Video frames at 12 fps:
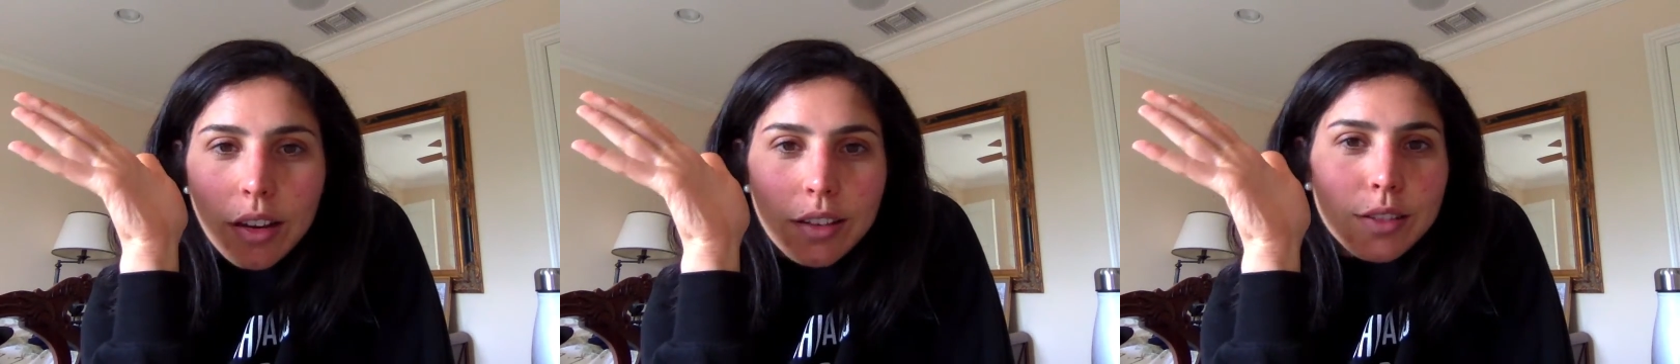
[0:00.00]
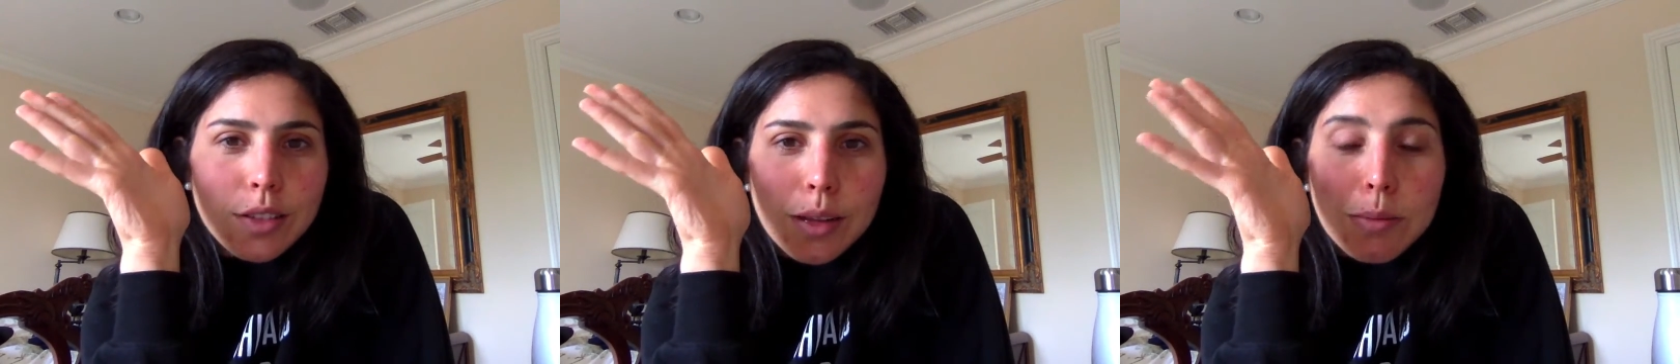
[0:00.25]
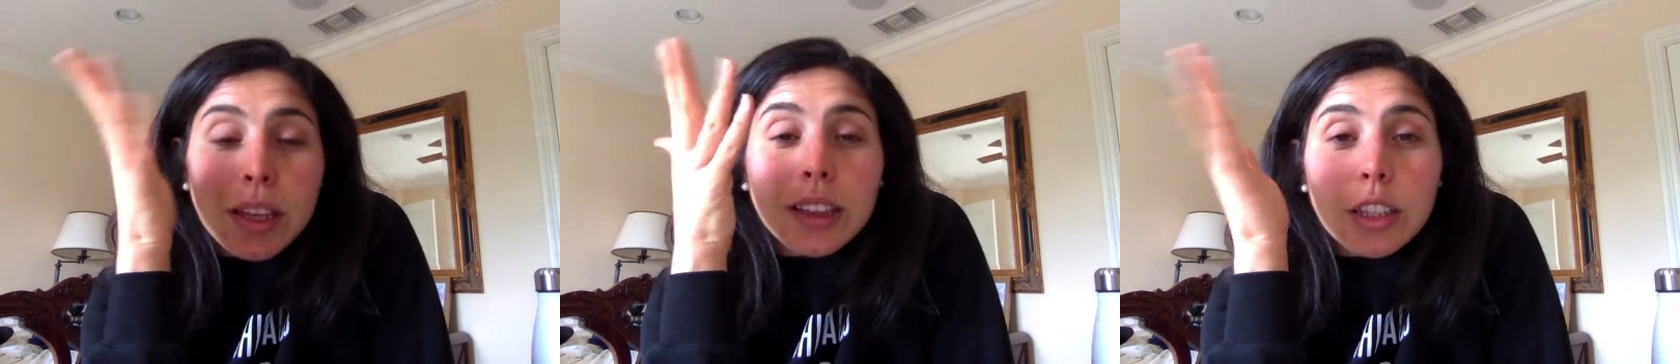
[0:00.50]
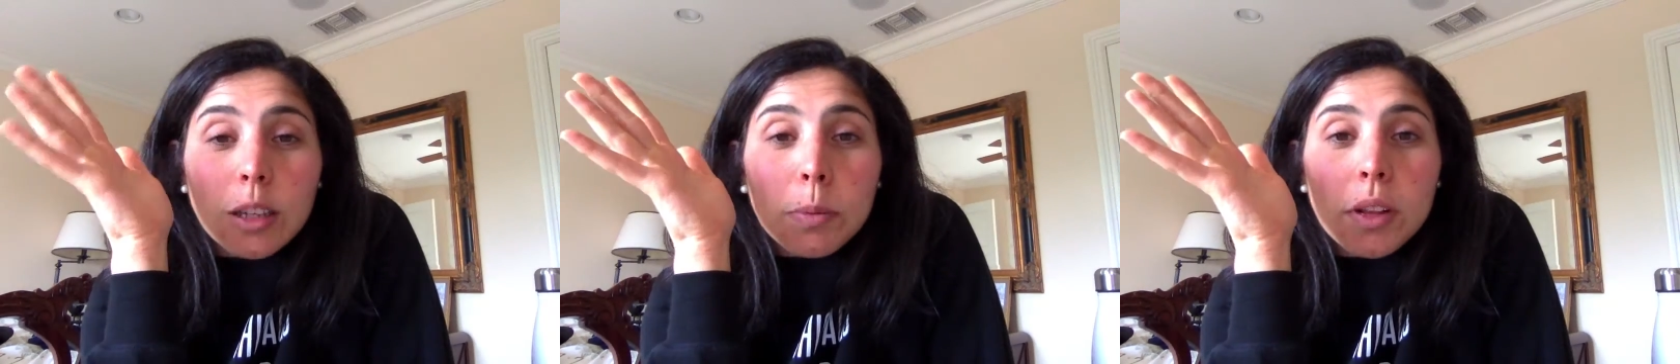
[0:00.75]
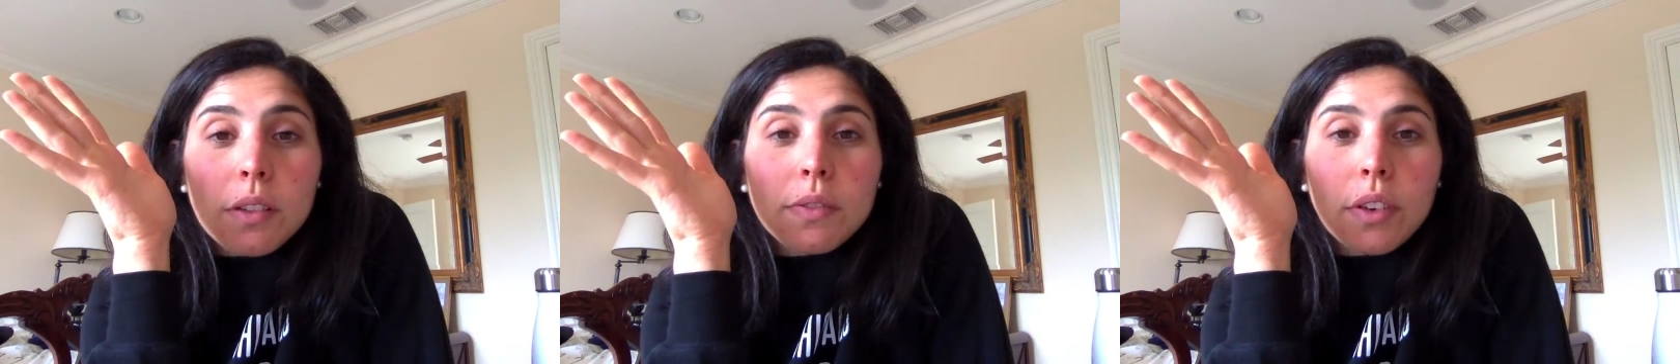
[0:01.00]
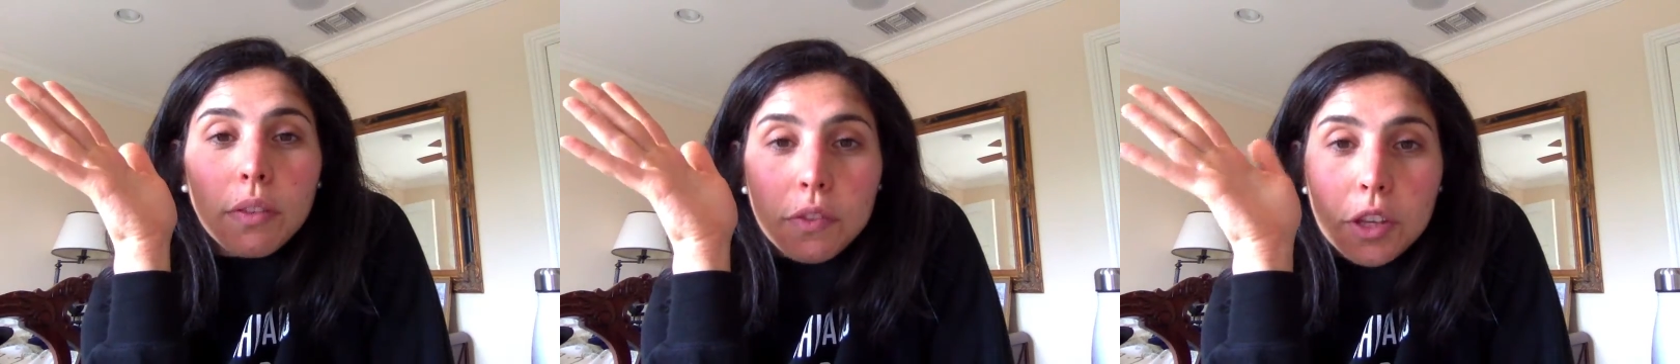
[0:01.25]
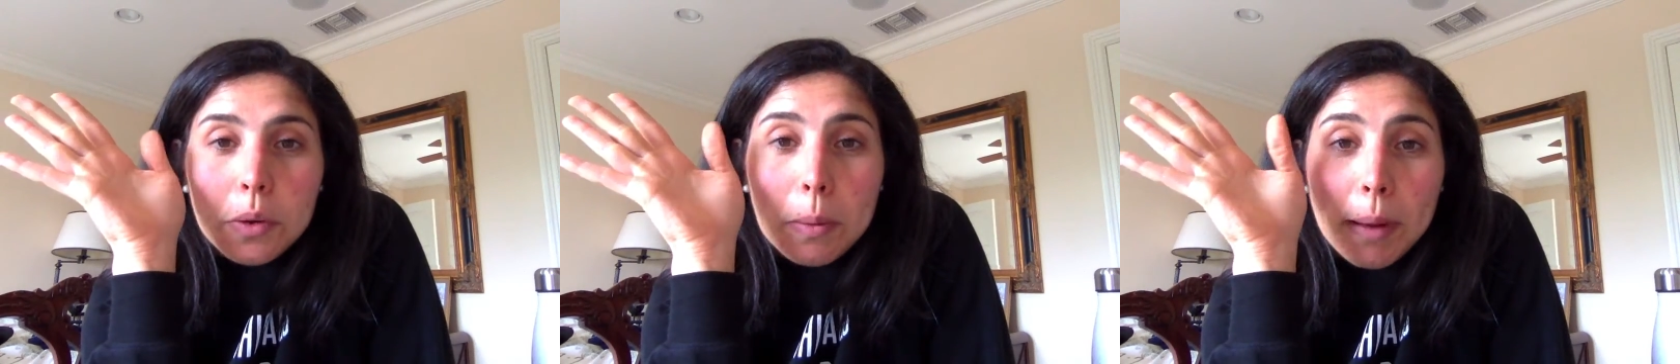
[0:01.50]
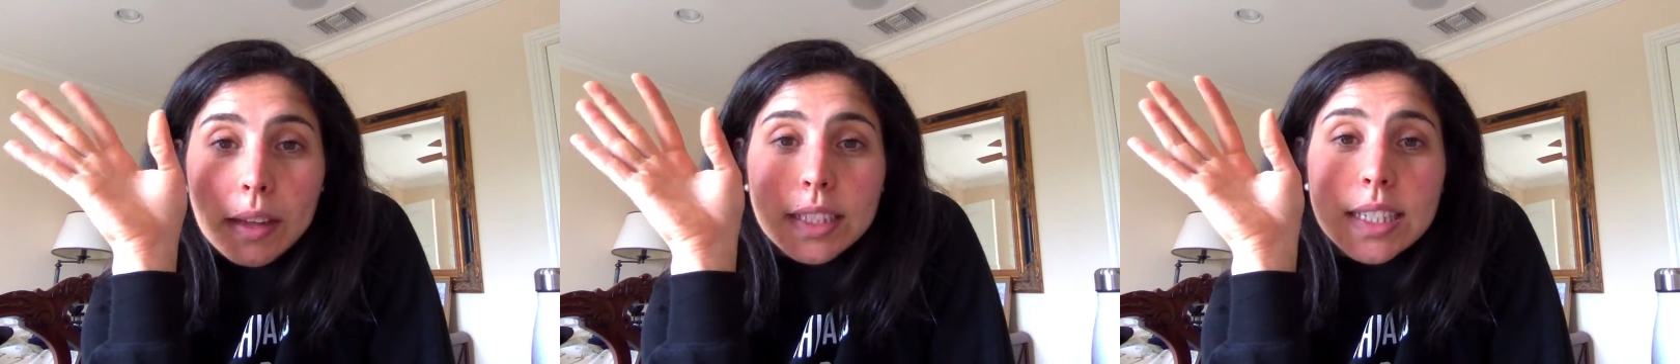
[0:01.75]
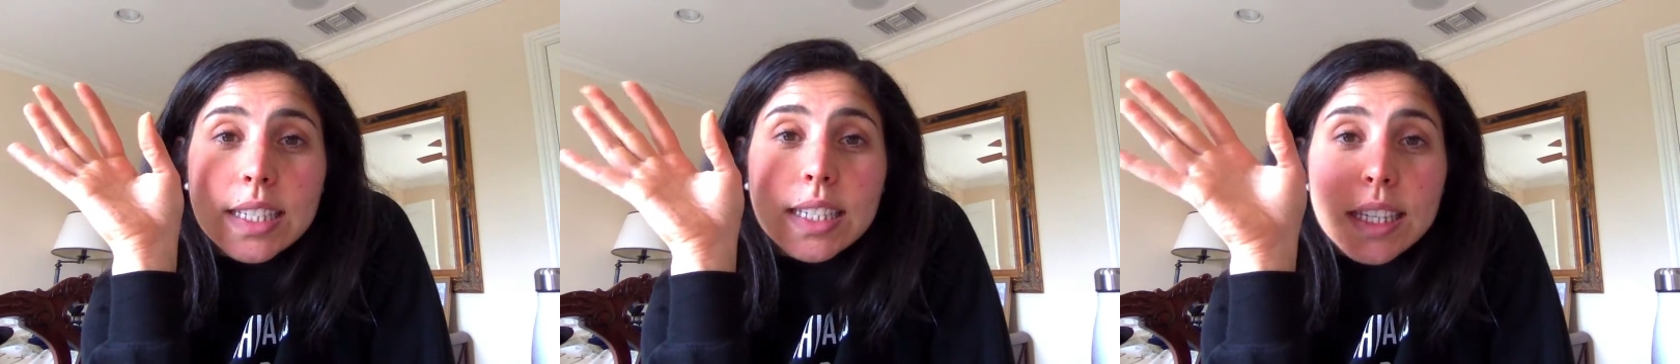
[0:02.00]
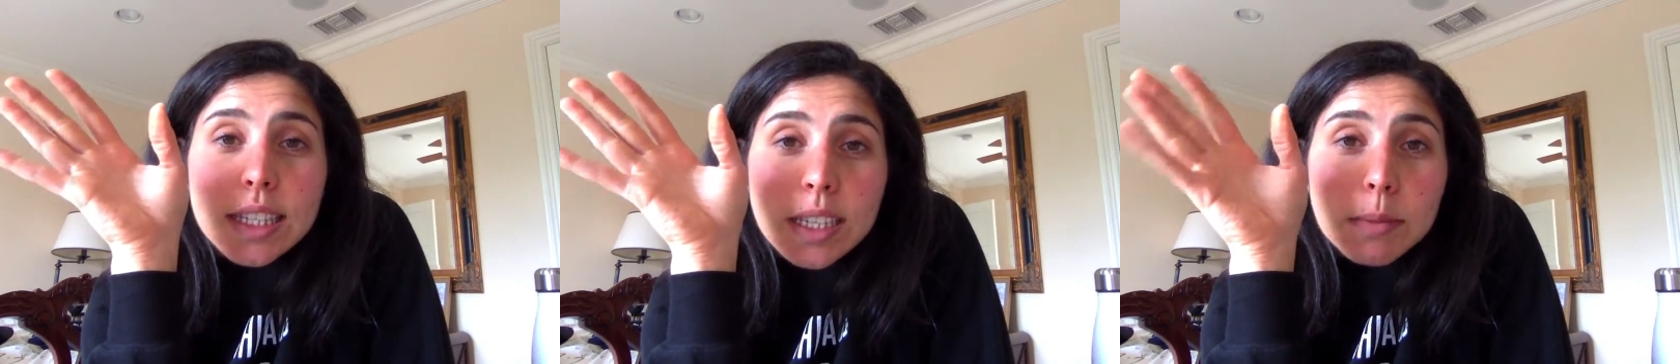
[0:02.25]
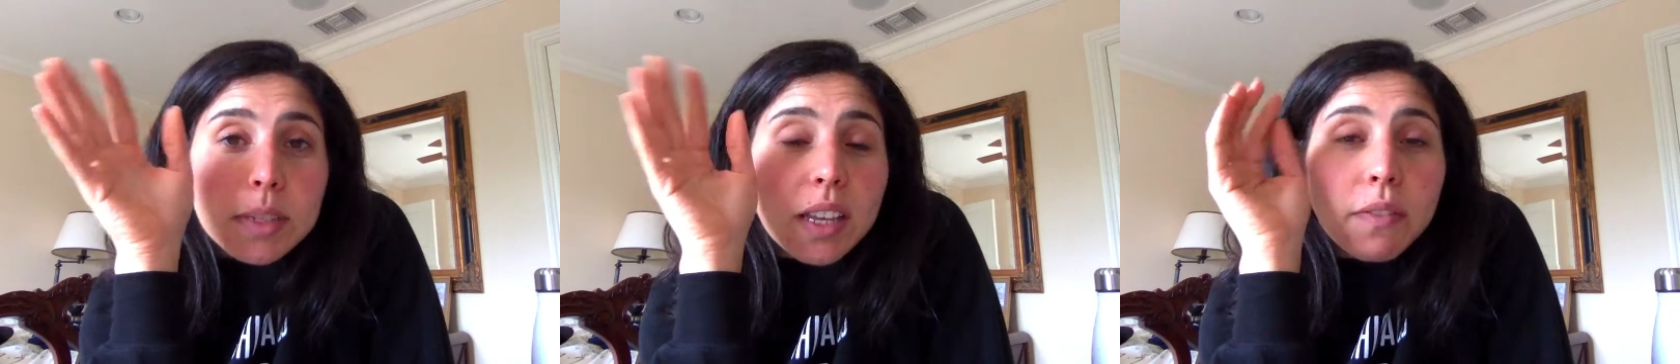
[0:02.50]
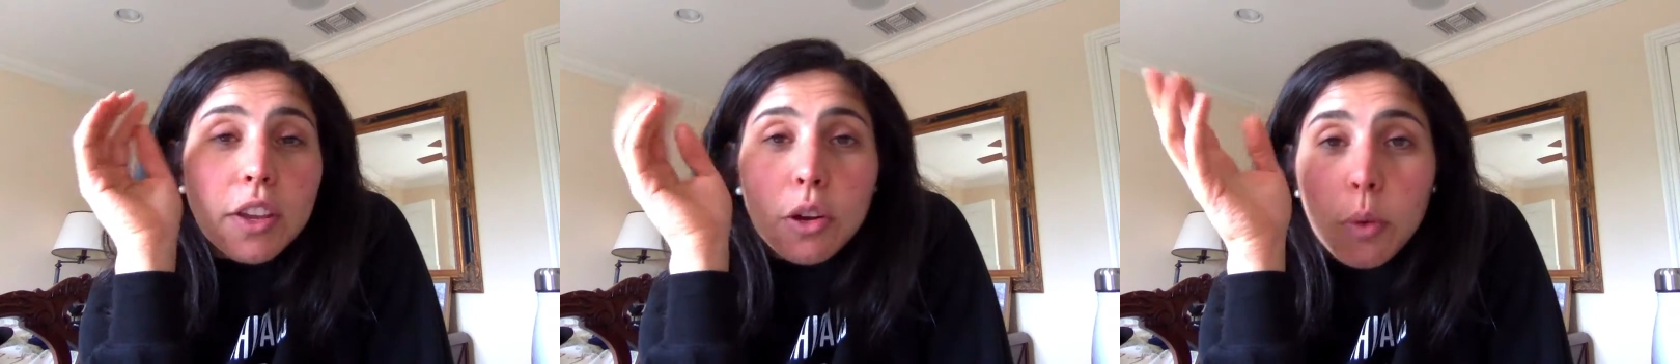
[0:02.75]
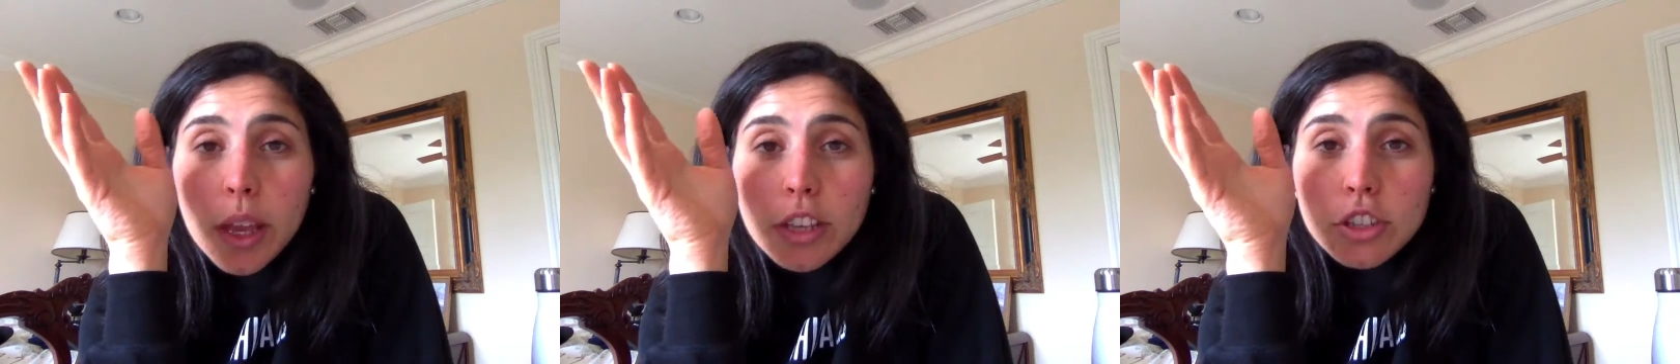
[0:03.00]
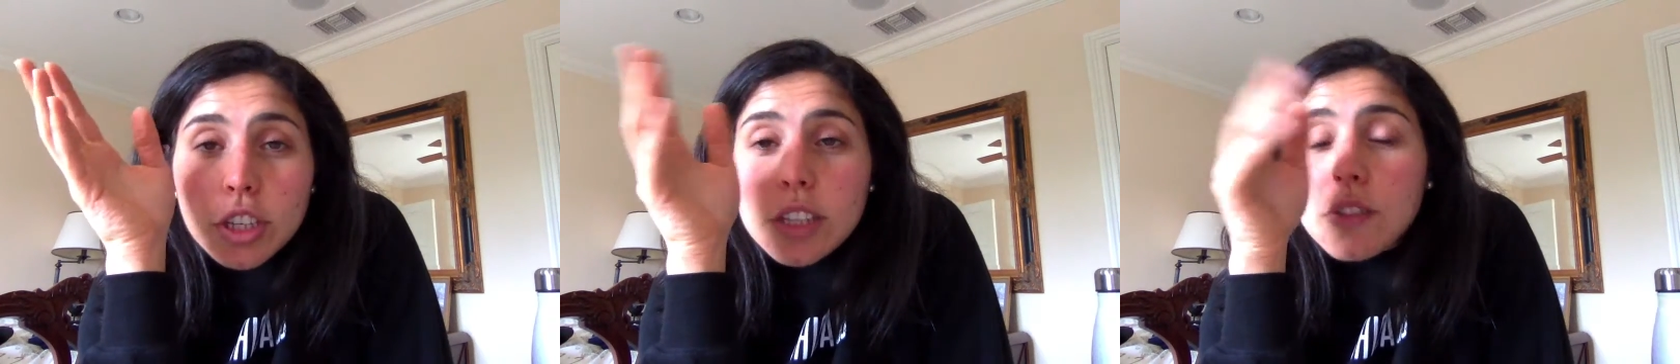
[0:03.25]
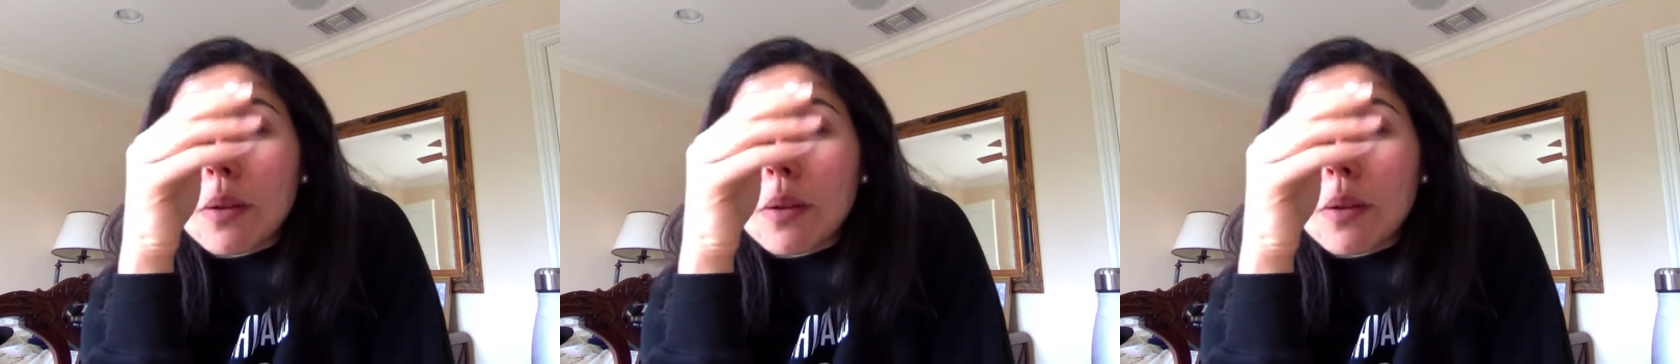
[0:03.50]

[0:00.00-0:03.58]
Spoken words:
is going to be a little bit of review about systems of equations.